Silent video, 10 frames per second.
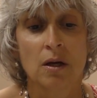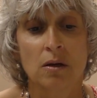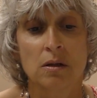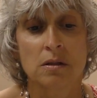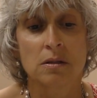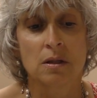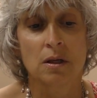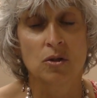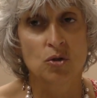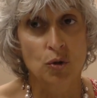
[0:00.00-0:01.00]
because
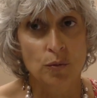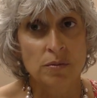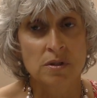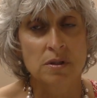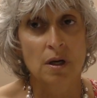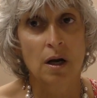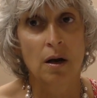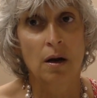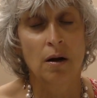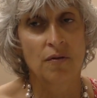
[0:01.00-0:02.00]
the germs
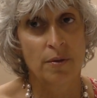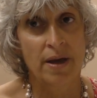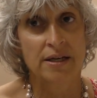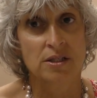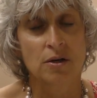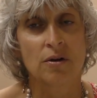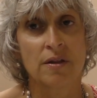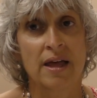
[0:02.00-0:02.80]
of the bacteria